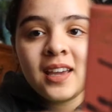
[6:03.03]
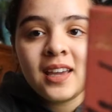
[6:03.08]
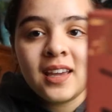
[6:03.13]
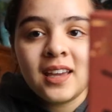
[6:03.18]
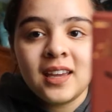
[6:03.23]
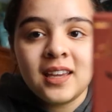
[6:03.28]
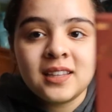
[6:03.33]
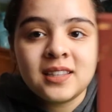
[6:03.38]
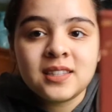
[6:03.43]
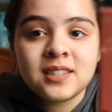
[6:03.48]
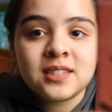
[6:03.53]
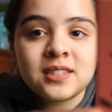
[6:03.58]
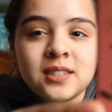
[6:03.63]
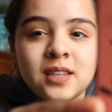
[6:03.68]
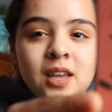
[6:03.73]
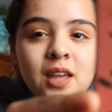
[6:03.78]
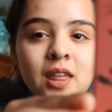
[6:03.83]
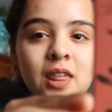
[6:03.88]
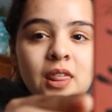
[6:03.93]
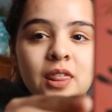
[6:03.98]
It's
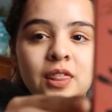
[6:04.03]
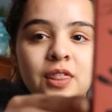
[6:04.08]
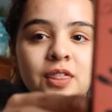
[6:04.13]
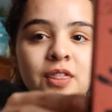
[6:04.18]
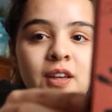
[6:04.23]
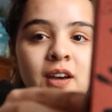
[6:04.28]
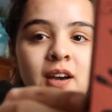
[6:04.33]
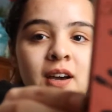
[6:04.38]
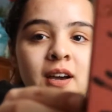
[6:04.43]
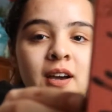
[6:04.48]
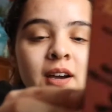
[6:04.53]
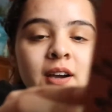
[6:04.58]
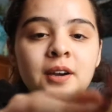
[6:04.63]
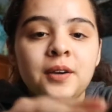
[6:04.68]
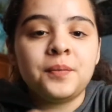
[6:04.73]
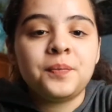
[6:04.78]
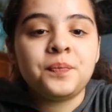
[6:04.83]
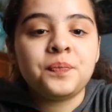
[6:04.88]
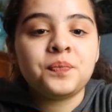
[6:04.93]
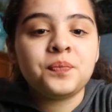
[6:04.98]
the
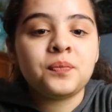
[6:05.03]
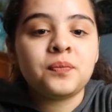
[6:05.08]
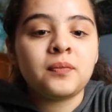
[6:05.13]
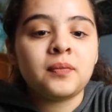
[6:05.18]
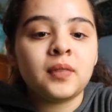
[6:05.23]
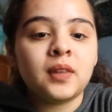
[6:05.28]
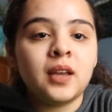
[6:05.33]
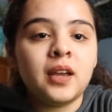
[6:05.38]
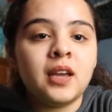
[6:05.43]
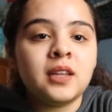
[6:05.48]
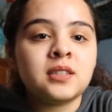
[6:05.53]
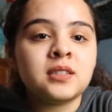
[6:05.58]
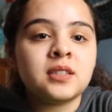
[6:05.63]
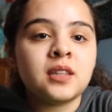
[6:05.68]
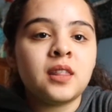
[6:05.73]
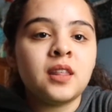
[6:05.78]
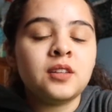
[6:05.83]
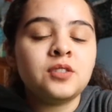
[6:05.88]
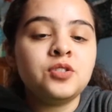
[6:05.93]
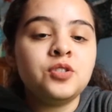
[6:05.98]

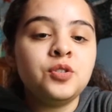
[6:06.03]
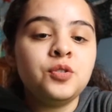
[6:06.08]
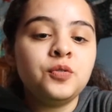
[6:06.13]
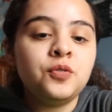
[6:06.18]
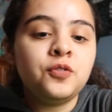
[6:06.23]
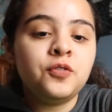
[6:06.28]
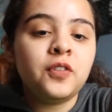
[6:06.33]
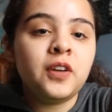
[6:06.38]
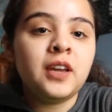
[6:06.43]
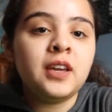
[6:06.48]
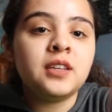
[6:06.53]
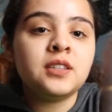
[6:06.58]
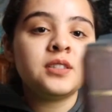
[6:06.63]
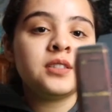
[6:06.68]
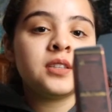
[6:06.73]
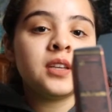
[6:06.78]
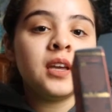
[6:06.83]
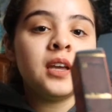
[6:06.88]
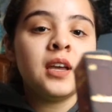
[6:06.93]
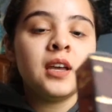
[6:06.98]
Too Faced
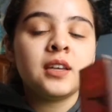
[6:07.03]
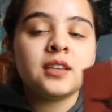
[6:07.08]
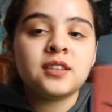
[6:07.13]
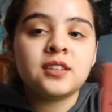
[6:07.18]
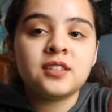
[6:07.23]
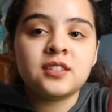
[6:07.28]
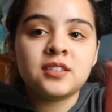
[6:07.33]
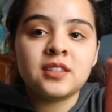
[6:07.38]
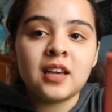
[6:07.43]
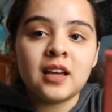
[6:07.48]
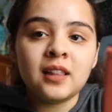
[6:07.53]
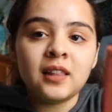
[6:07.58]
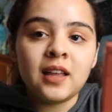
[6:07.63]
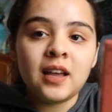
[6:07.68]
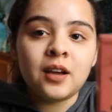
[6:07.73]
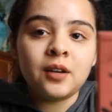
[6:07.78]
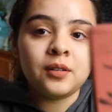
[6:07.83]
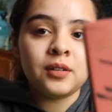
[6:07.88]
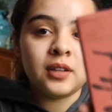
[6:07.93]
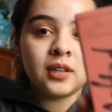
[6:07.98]

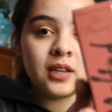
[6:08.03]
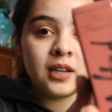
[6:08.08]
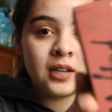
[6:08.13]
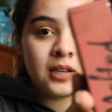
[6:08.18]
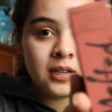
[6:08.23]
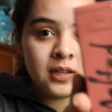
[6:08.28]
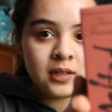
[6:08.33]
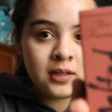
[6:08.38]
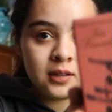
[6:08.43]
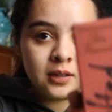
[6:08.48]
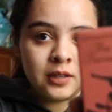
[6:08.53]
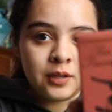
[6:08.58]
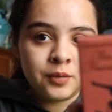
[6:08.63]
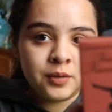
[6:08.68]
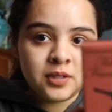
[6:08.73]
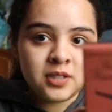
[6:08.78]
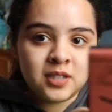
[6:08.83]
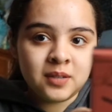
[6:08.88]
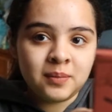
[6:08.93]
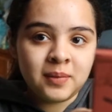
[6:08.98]
Sellout
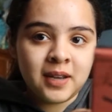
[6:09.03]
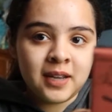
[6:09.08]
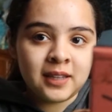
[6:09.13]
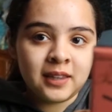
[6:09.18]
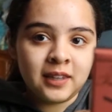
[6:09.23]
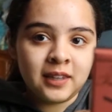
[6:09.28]
Liquid to Matte